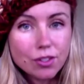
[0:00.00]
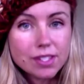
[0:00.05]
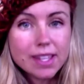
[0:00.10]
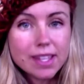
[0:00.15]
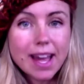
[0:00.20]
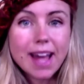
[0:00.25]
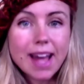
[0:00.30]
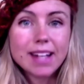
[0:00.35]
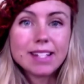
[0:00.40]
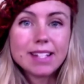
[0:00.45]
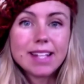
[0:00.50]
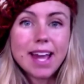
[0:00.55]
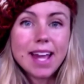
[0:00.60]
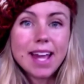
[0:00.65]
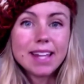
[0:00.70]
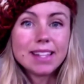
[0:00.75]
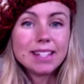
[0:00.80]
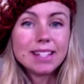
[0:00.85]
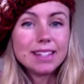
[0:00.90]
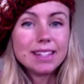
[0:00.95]
that
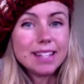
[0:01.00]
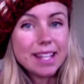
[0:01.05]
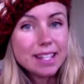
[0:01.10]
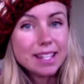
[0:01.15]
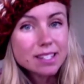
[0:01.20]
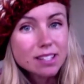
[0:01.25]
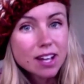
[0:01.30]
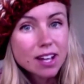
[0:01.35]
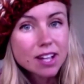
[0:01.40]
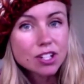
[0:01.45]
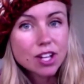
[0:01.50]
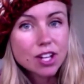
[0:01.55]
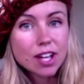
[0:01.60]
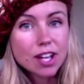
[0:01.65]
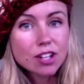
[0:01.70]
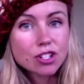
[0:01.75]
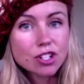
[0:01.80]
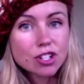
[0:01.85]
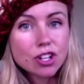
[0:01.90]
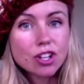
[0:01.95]
take the least
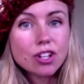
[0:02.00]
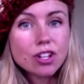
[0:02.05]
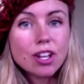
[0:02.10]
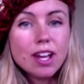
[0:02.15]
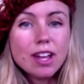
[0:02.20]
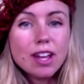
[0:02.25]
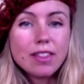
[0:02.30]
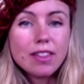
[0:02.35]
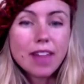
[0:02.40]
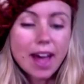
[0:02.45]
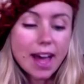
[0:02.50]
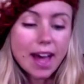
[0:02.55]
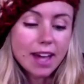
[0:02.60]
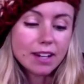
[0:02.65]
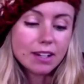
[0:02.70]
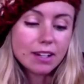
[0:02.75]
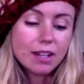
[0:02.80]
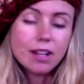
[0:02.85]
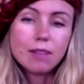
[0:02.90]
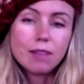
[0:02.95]
digestion,
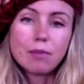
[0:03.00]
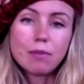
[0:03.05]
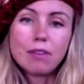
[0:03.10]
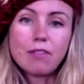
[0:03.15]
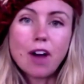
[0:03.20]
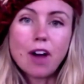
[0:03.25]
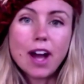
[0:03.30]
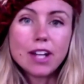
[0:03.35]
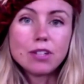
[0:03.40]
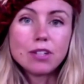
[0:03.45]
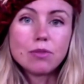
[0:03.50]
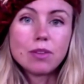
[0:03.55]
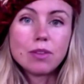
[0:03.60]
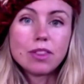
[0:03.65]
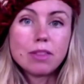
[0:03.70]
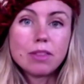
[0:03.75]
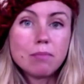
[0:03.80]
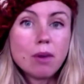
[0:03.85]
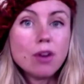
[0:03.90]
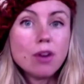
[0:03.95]
that provide you
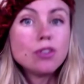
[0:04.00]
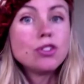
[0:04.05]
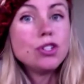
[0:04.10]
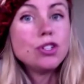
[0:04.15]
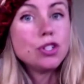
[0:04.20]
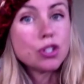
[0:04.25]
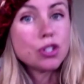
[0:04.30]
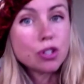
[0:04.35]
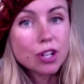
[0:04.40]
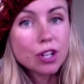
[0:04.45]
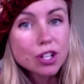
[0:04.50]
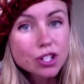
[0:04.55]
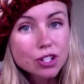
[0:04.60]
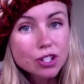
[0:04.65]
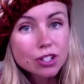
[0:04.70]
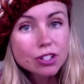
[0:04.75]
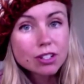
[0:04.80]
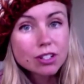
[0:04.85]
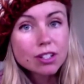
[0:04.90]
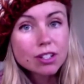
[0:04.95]
with the most
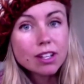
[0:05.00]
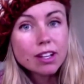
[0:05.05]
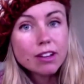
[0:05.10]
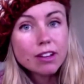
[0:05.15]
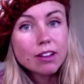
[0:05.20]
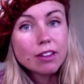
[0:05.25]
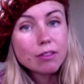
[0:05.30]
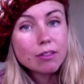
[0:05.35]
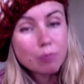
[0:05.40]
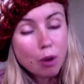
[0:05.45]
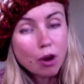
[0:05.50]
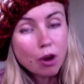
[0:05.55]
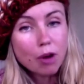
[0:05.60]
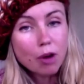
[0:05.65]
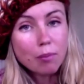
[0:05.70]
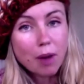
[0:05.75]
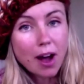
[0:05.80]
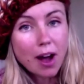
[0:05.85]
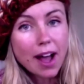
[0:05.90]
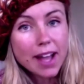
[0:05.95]
nutrition per
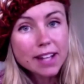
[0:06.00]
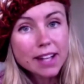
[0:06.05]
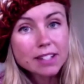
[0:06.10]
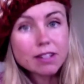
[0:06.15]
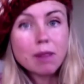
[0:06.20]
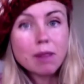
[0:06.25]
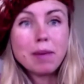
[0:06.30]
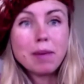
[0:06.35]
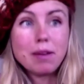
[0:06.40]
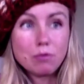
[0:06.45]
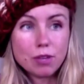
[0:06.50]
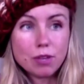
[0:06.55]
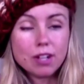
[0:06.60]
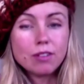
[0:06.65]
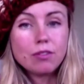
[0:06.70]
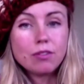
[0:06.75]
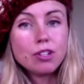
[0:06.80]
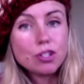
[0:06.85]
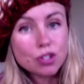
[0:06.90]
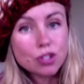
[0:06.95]
bite, I mean
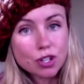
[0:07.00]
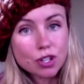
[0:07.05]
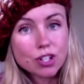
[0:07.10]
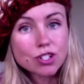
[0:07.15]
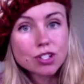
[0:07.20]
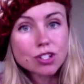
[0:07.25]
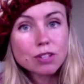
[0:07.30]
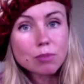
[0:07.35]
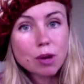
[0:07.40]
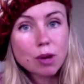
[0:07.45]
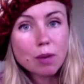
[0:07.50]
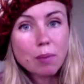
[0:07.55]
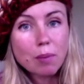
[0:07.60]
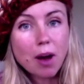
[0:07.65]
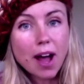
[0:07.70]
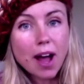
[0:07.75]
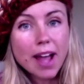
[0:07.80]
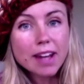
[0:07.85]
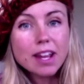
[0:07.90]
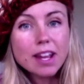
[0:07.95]
real nutrition per
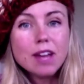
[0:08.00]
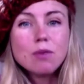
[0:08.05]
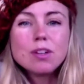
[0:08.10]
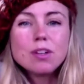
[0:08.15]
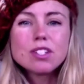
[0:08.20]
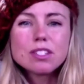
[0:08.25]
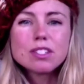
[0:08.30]
bite, which is